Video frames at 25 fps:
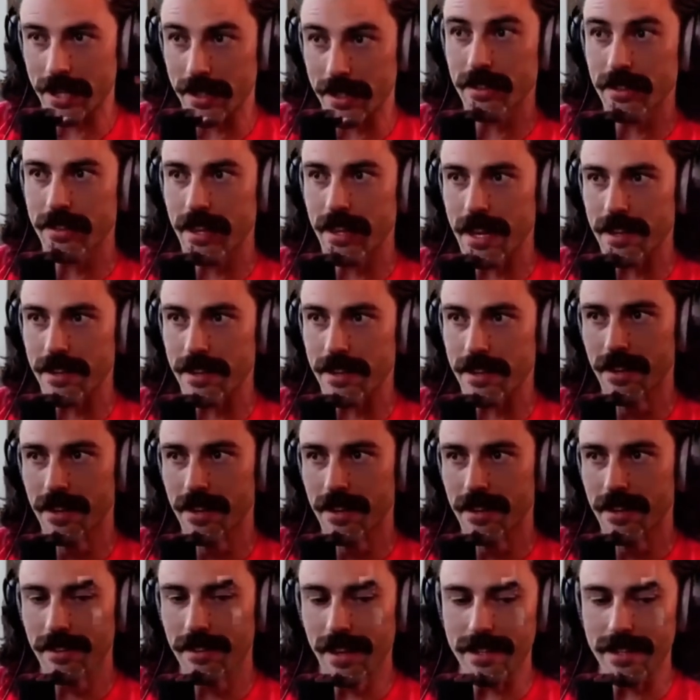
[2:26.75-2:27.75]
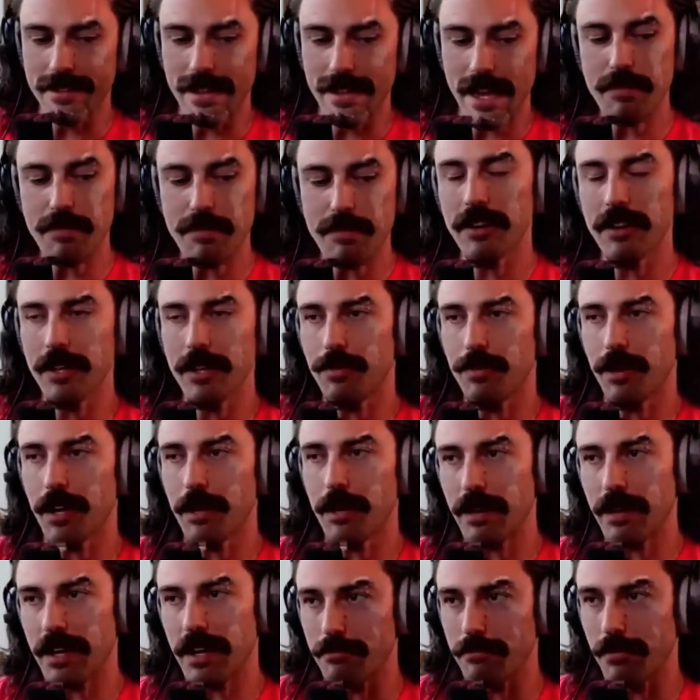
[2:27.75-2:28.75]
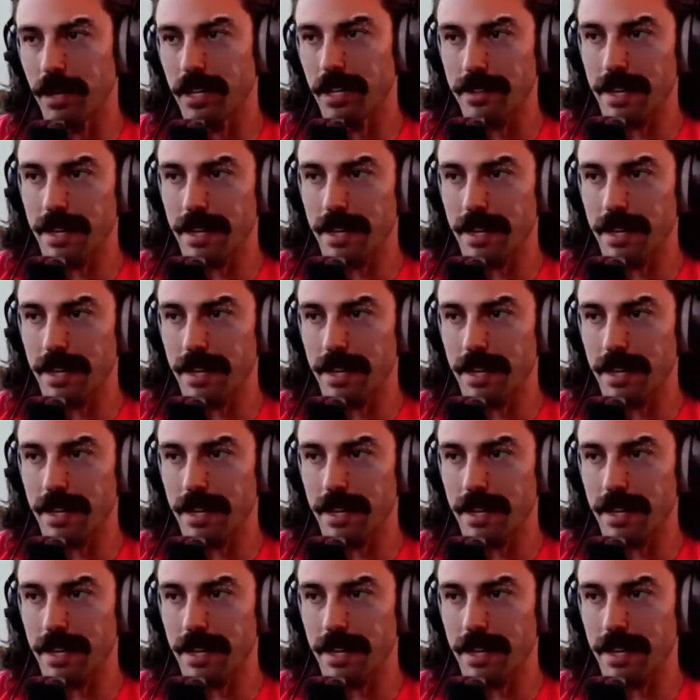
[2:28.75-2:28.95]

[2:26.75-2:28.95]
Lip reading: They barely put up any money.